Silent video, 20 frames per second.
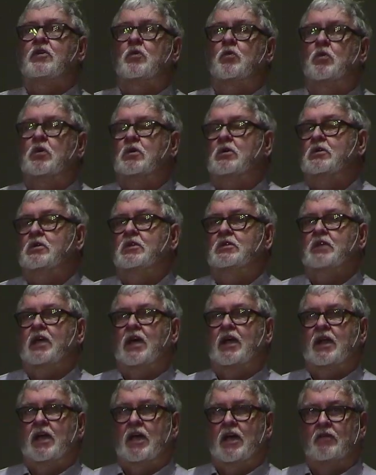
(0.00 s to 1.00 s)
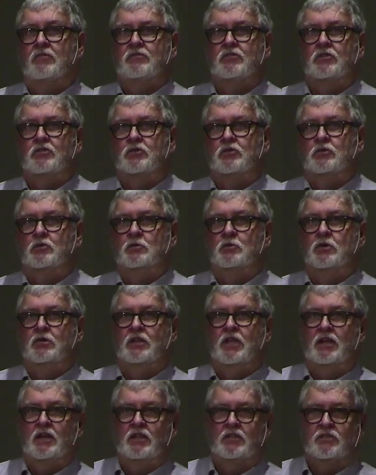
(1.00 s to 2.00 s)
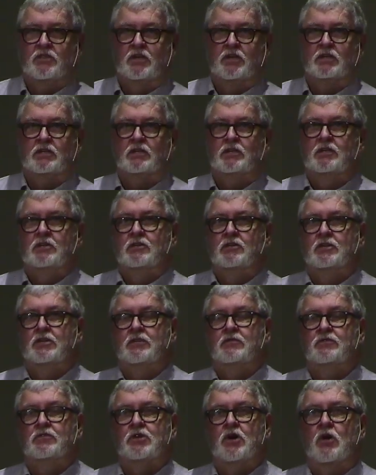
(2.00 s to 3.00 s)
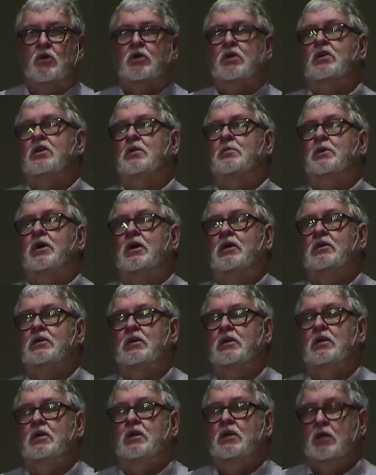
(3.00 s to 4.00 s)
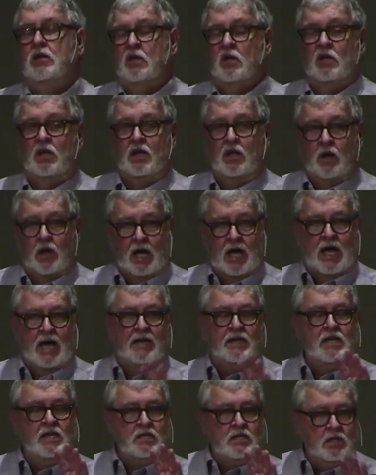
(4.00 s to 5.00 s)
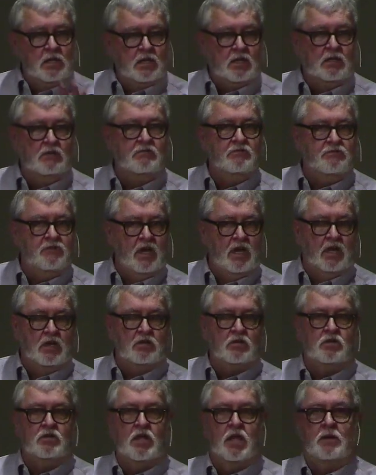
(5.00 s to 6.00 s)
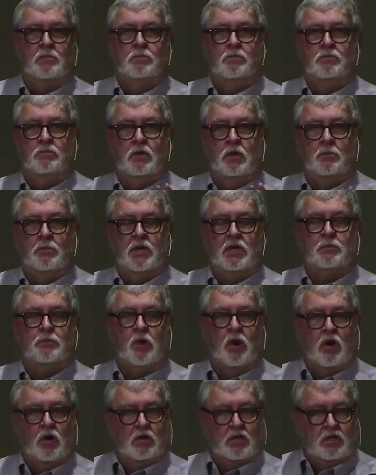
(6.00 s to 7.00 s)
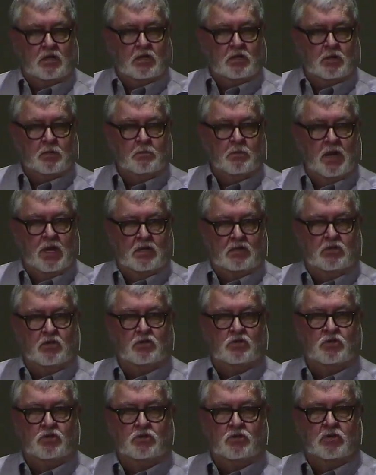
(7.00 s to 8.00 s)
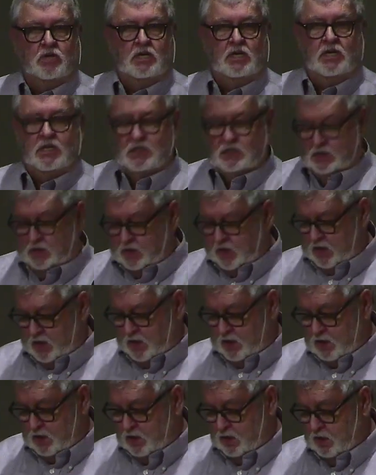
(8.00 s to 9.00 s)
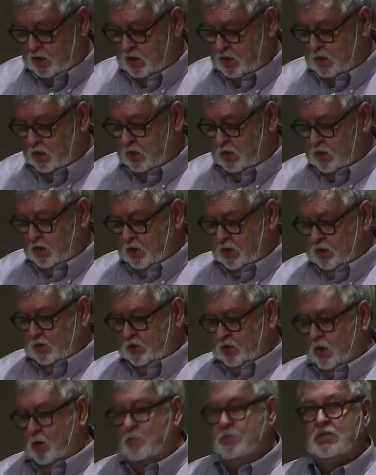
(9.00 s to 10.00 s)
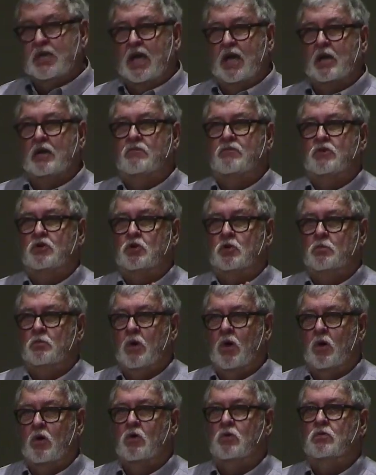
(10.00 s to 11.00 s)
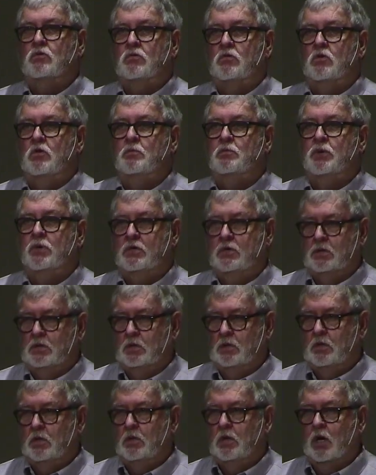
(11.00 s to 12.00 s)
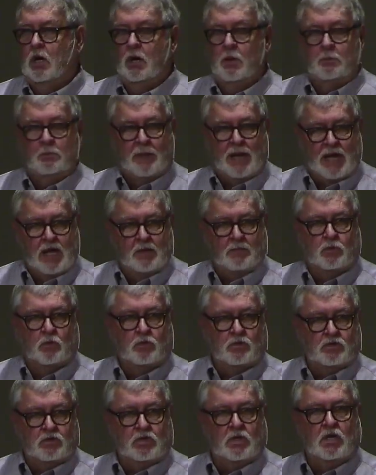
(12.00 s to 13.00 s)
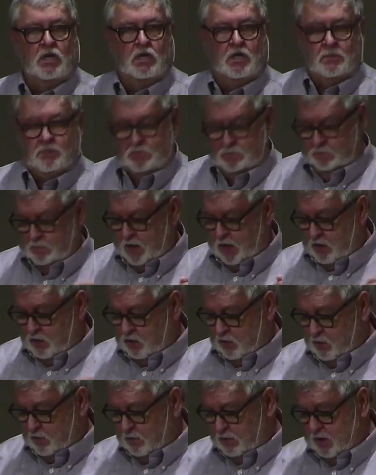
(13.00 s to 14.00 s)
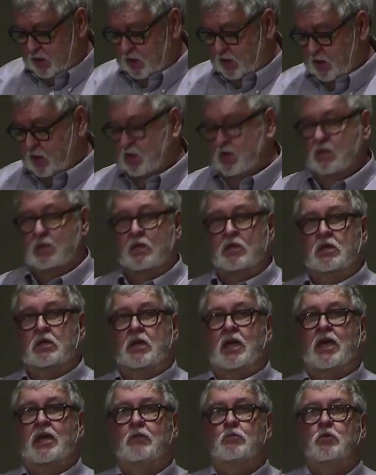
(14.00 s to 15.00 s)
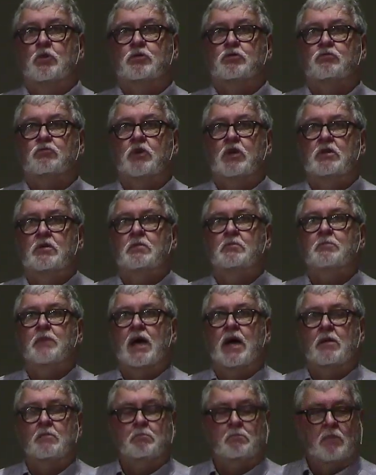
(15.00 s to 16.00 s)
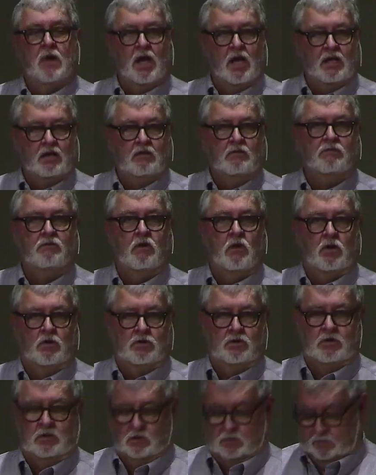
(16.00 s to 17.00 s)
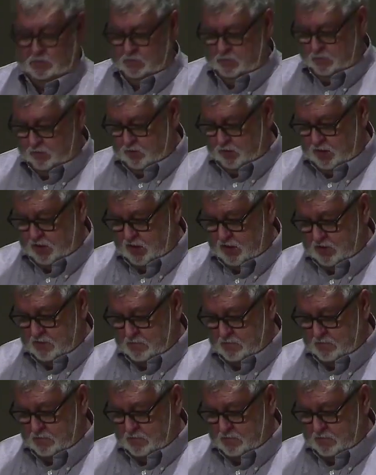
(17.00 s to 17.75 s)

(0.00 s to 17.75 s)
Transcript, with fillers: world does that have to do with anything you're even talking about? I need to confess that a big part of this message that you're getting today comes out of a small group uh, Bible study manual. And it was written by Mike Foster, okay?